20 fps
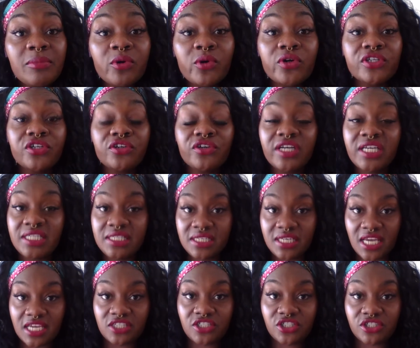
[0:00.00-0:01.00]
or you're in
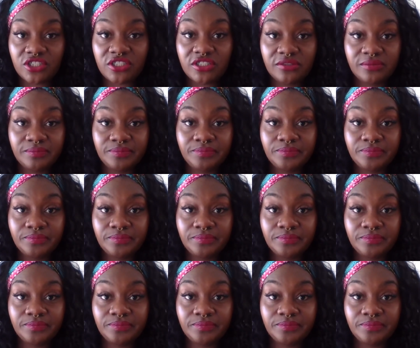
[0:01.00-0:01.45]
nature,